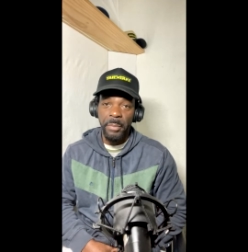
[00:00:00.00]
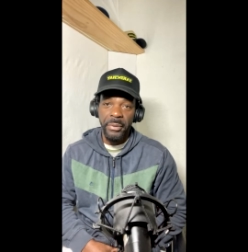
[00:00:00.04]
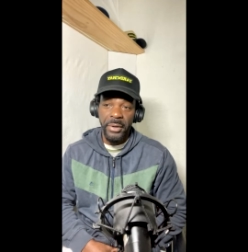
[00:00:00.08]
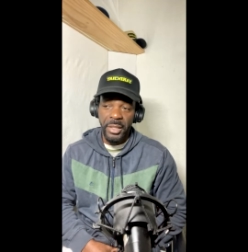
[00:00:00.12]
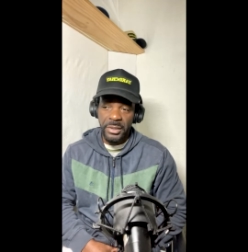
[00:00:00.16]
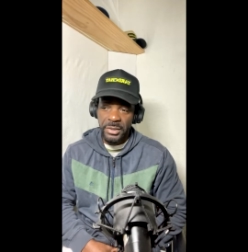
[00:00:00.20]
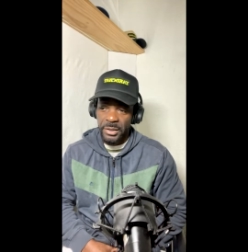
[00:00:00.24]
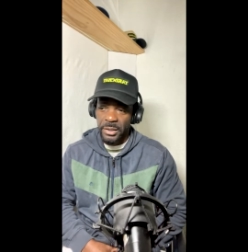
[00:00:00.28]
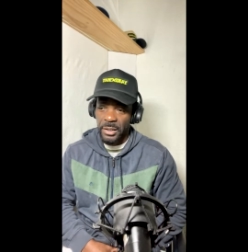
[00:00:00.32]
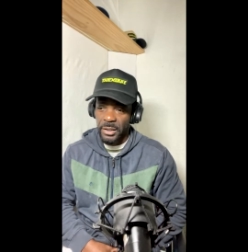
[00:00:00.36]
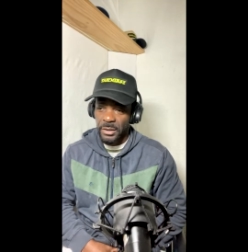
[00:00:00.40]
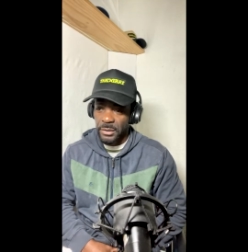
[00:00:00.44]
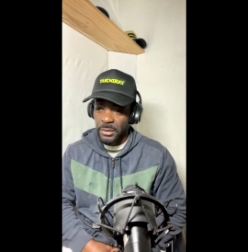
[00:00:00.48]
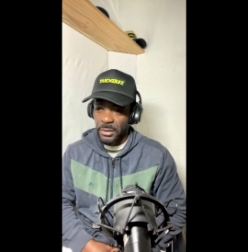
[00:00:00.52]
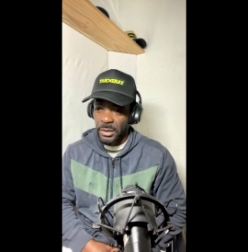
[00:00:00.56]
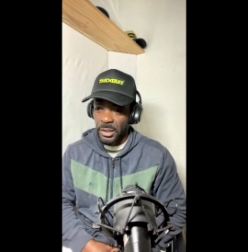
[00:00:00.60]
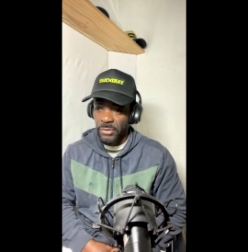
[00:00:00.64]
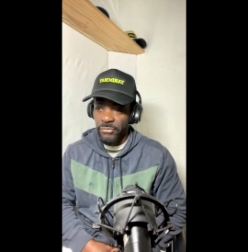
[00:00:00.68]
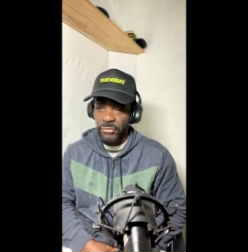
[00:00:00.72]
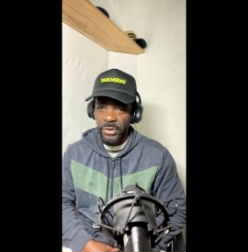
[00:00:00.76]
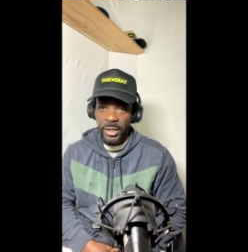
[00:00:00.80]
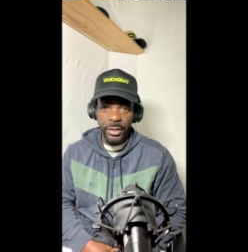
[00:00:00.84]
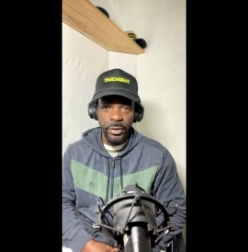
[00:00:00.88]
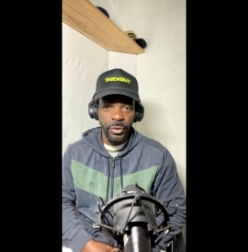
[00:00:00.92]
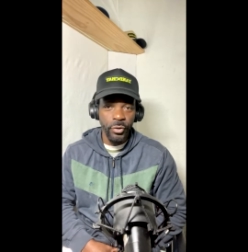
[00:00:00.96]
president. He
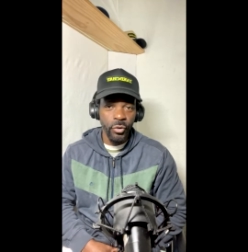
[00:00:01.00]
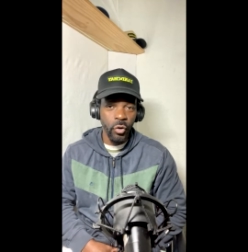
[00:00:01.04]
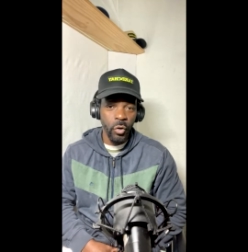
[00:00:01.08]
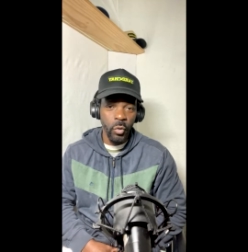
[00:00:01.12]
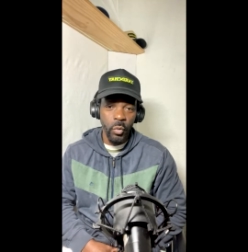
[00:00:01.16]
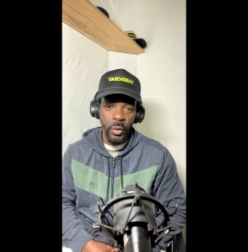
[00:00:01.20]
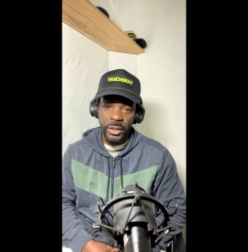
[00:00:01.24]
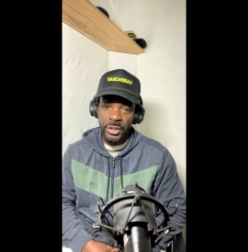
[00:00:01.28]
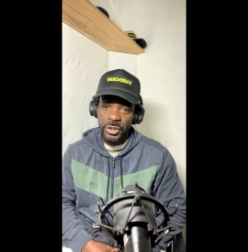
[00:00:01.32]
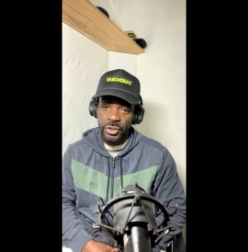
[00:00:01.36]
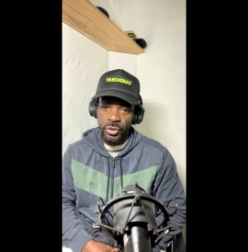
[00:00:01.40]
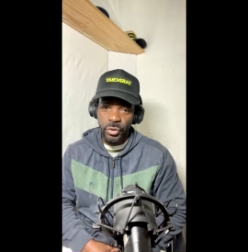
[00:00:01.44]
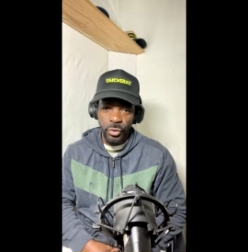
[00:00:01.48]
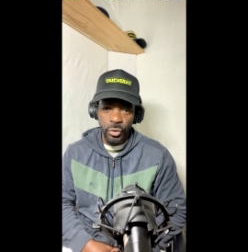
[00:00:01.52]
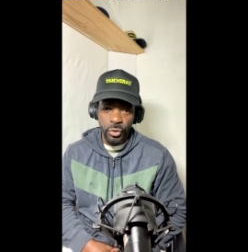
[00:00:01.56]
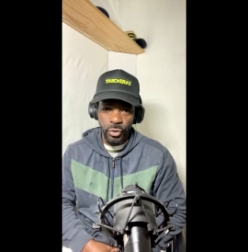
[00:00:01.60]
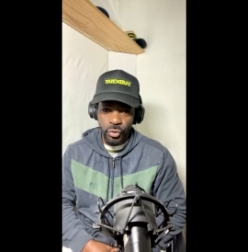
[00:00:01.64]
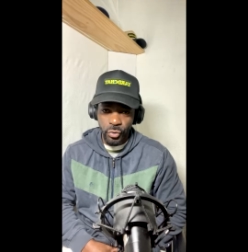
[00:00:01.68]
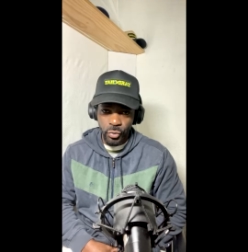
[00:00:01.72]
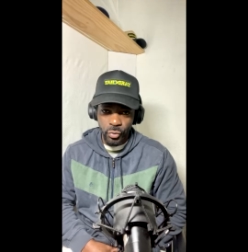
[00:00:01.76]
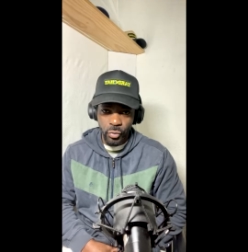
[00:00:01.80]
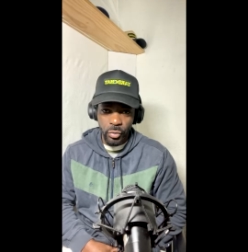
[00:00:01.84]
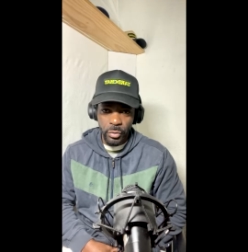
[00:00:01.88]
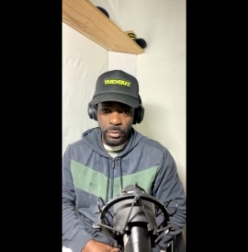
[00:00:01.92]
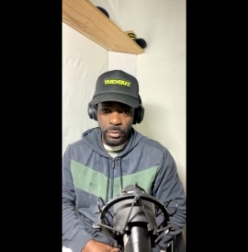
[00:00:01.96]
already know what he's going to do.